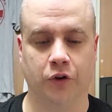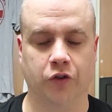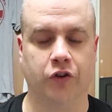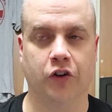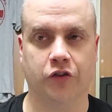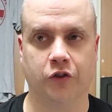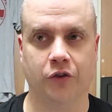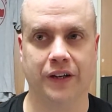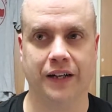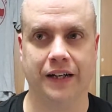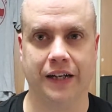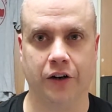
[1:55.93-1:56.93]
There's also
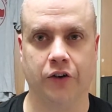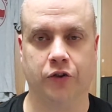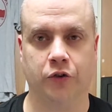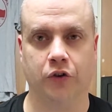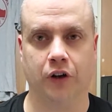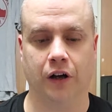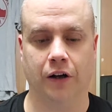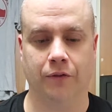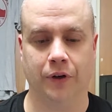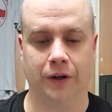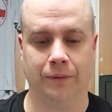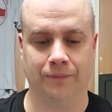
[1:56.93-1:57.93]
the character
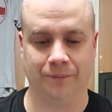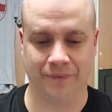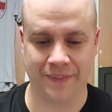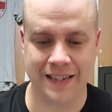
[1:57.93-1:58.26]
of um,